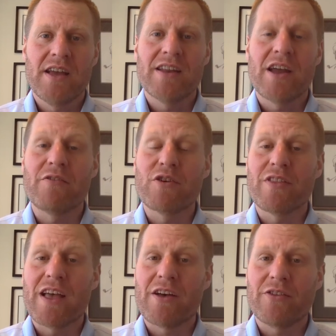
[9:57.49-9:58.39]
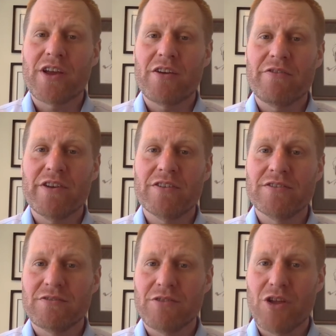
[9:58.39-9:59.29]
Now, if you're in the healthcare
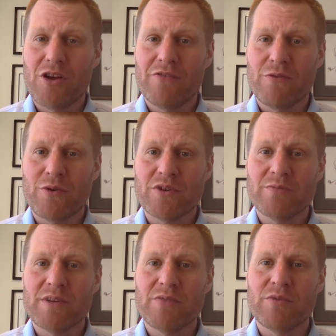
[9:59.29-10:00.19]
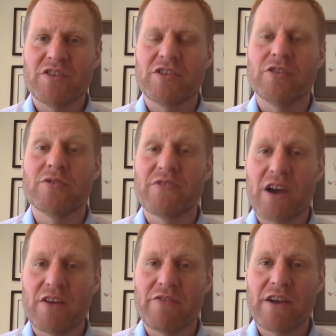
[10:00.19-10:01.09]
fields, law enforcement, which includes
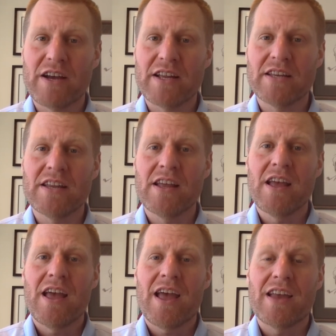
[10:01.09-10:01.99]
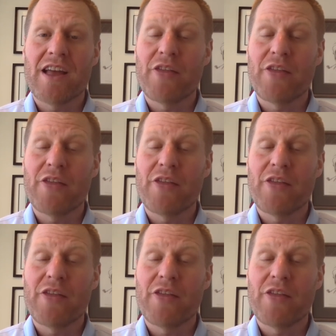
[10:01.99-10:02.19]
firefighting and other